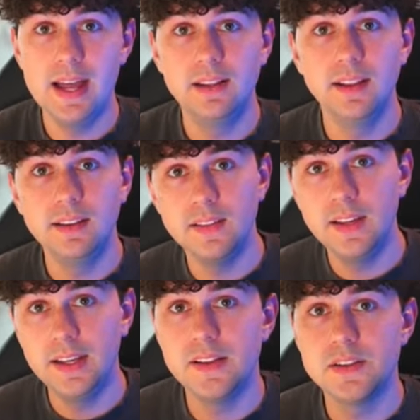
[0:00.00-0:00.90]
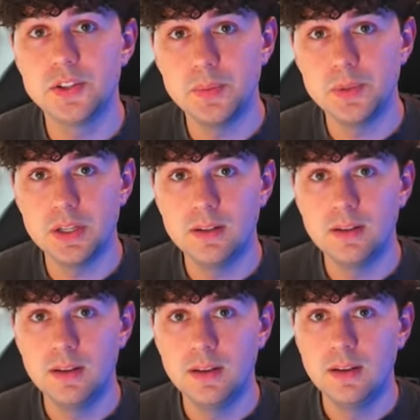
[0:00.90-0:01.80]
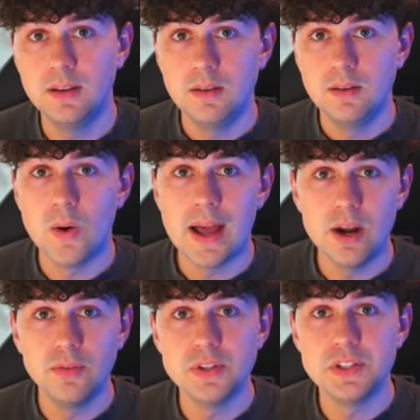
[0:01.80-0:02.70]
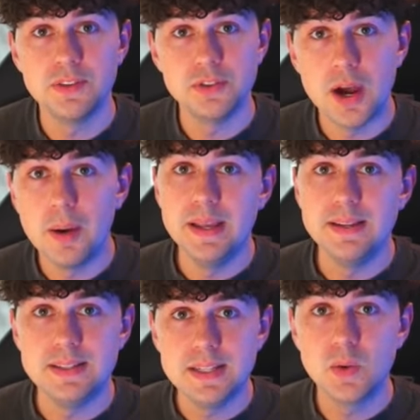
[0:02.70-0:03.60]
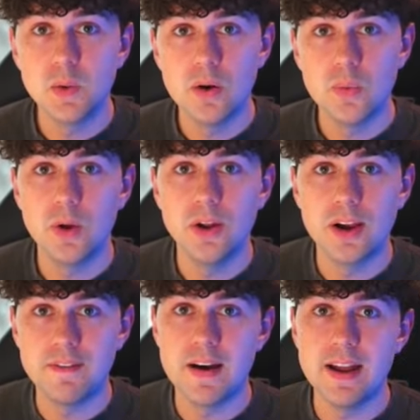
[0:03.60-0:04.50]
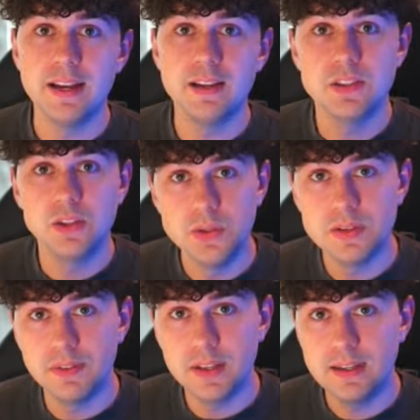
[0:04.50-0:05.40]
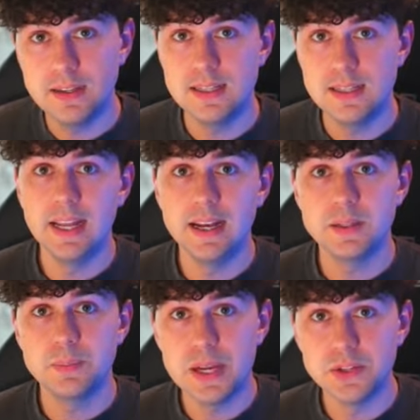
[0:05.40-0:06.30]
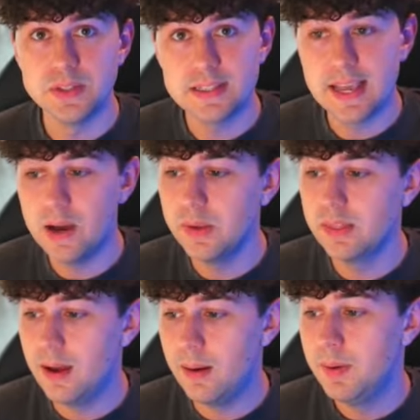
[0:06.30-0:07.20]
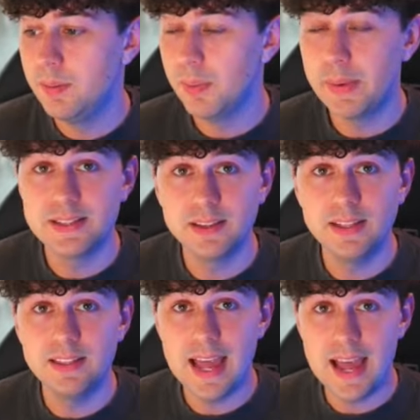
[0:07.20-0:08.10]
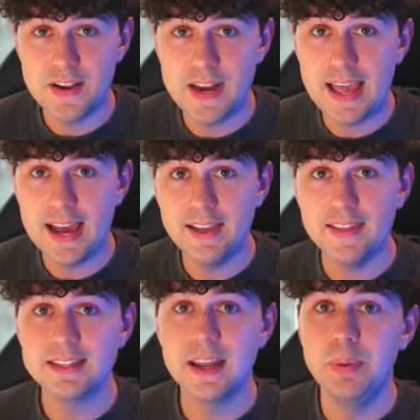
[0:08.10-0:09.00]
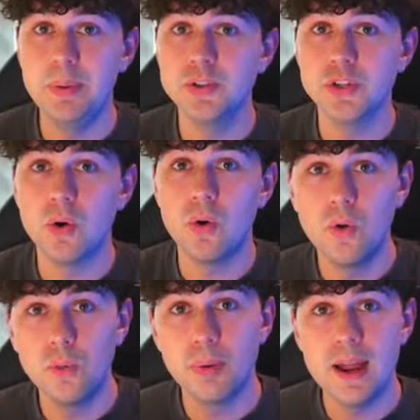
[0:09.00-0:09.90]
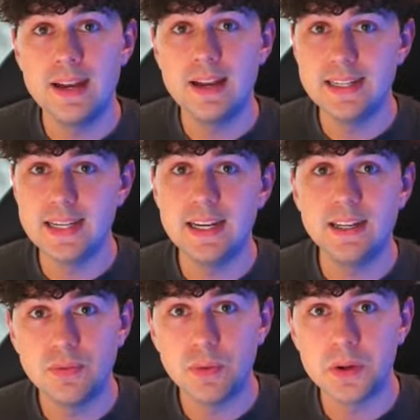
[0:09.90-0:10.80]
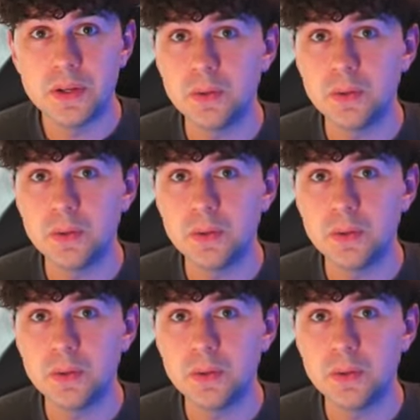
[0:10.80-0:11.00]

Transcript: Click the link in the description or head over to the DropBase Discord where you're gonna find an exclusive link to get a special discount with them. But basically, they have an AI that's gonna build your whole brand identity for you.